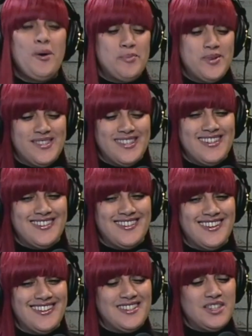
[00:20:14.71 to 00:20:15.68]

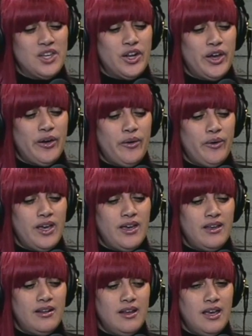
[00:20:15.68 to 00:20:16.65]
positions, you know,
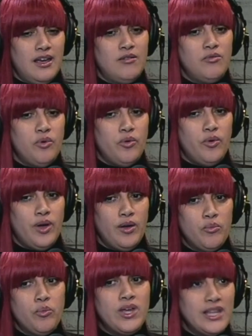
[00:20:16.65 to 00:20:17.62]

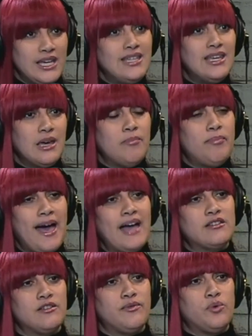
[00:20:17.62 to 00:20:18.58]
and we need to get back
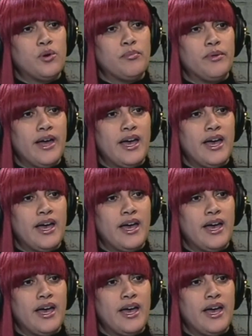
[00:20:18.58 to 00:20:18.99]
to foreplay,